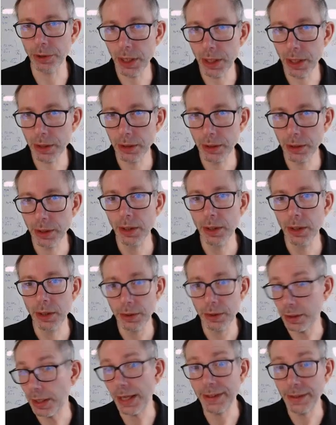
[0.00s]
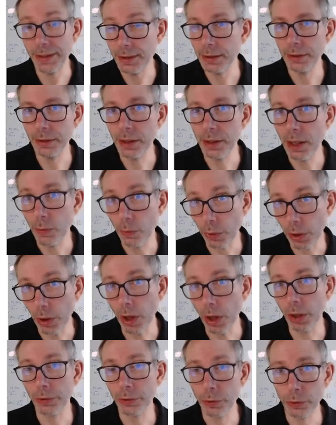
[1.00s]
18, we'll
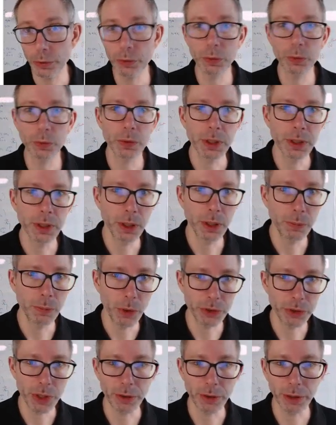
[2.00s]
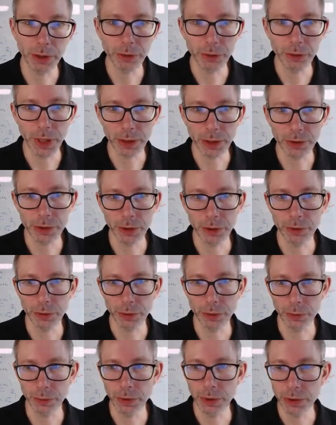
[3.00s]
also do a more general introduction
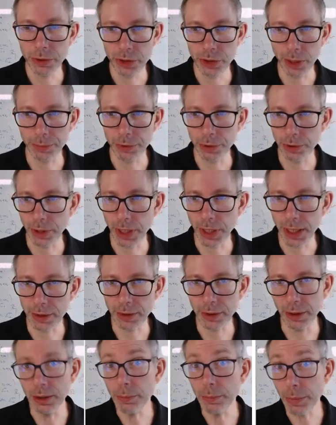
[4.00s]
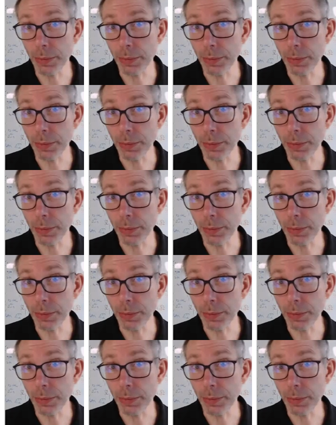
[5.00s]
to chapter 18.